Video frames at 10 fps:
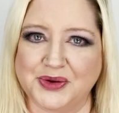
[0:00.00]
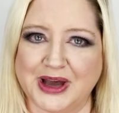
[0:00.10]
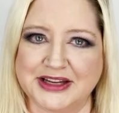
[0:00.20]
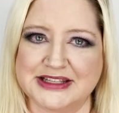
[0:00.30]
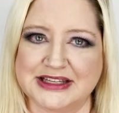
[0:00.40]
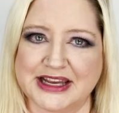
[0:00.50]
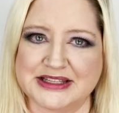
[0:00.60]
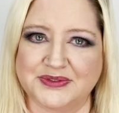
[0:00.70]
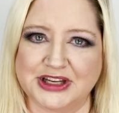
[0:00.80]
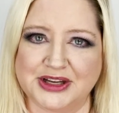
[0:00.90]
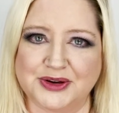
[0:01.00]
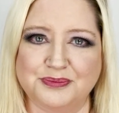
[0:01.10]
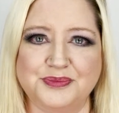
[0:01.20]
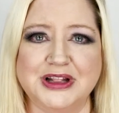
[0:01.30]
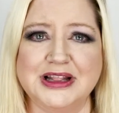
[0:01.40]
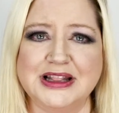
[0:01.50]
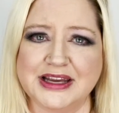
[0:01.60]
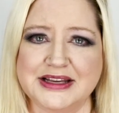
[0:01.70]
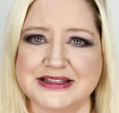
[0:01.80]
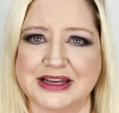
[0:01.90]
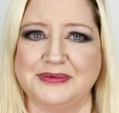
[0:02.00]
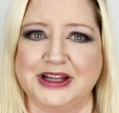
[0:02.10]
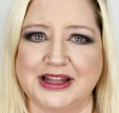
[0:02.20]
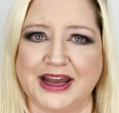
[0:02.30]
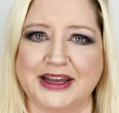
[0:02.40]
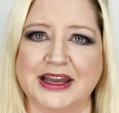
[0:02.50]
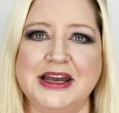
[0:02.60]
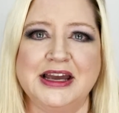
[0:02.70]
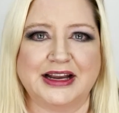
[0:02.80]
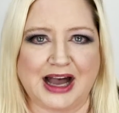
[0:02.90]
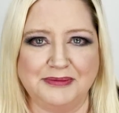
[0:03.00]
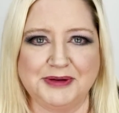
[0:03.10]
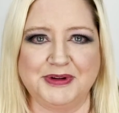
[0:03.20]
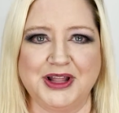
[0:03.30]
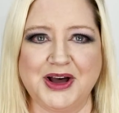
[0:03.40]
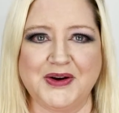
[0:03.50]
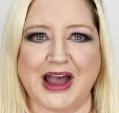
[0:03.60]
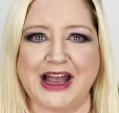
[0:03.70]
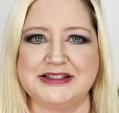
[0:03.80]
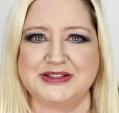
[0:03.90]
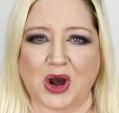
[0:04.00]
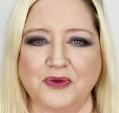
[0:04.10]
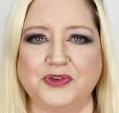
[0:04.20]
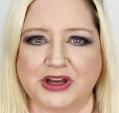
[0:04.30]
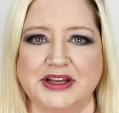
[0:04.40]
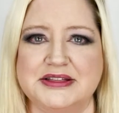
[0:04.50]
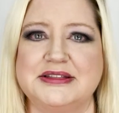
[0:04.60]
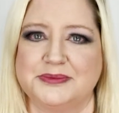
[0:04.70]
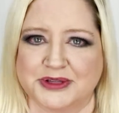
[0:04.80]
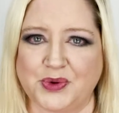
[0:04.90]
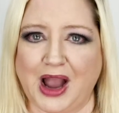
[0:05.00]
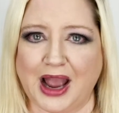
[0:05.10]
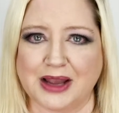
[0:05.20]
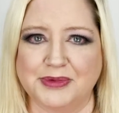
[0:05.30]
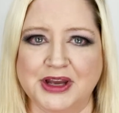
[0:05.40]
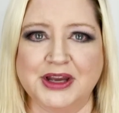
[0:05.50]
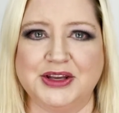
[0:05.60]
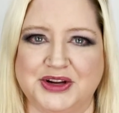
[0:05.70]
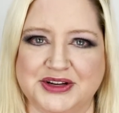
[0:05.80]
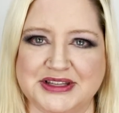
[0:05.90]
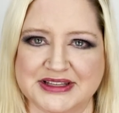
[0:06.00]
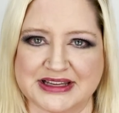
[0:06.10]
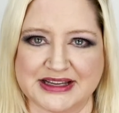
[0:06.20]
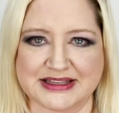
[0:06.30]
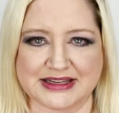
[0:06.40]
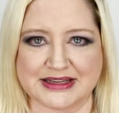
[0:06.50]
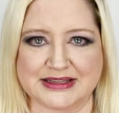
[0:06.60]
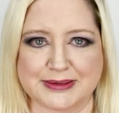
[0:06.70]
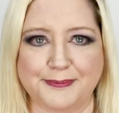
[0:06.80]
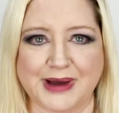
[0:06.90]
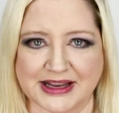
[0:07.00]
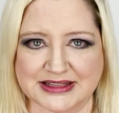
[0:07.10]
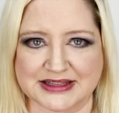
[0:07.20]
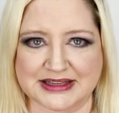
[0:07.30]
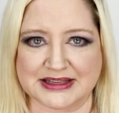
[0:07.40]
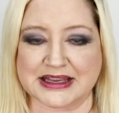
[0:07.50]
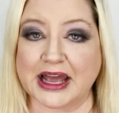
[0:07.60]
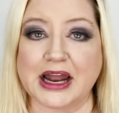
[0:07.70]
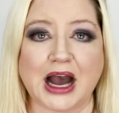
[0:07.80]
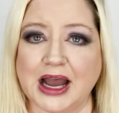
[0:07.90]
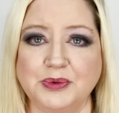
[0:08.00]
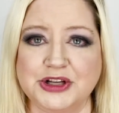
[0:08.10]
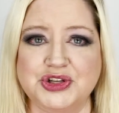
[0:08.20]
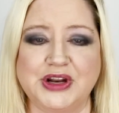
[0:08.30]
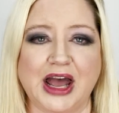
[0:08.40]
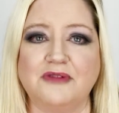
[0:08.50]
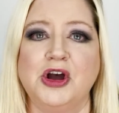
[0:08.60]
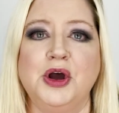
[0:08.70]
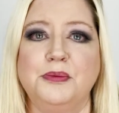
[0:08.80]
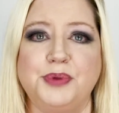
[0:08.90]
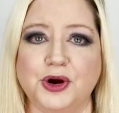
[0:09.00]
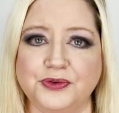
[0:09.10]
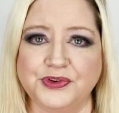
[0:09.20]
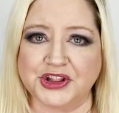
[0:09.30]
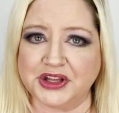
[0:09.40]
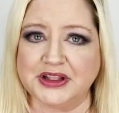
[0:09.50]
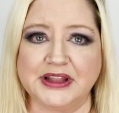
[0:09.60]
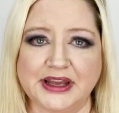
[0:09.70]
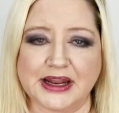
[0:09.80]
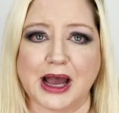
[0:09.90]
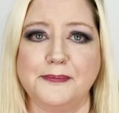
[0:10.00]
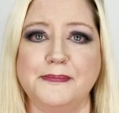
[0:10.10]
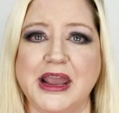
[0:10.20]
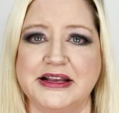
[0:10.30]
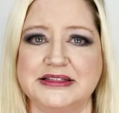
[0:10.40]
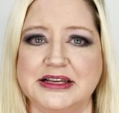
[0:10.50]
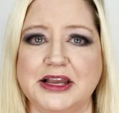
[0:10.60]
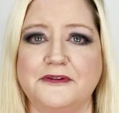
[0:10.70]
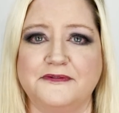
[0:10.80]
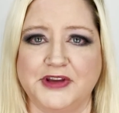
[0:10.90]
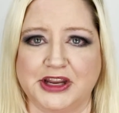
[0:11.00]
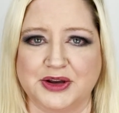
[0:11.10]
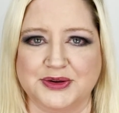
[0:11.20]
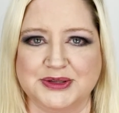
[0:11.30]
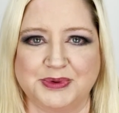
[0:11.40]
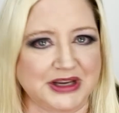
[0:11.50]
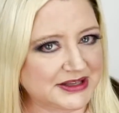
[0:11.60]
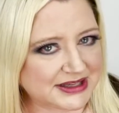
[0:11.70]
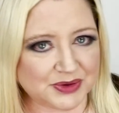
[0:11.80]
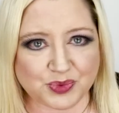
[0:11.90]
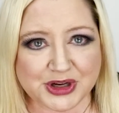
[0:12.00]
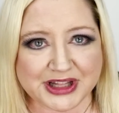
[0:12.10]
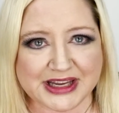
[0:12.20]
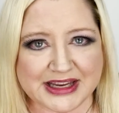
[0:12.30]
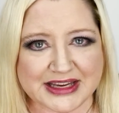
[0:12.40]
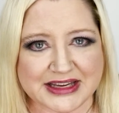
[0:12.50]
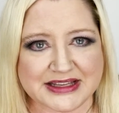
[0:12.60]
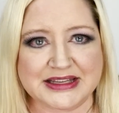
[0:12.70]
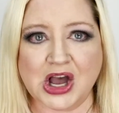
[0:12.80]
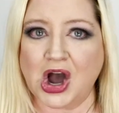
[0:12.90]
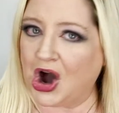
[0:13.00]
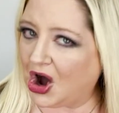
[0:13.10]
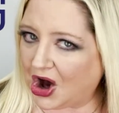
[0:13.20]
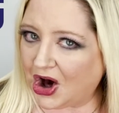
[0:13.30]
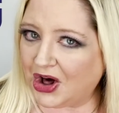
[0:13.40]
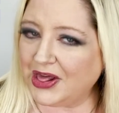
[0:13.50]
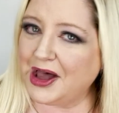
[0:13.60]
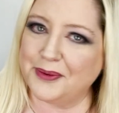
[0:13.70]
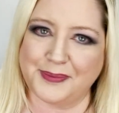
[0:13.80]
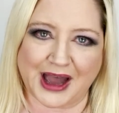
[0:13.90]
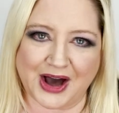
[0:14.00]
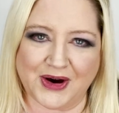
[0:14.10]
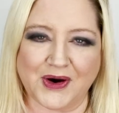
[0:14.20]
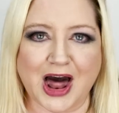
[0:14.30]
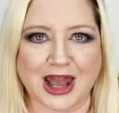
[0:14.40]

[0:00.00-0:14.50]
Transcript: out of today's video, please give me a like, comment below, and don't forget to subscribe. Your success is my success, and I want you to have perfectly lit, amazing videos because it really is all about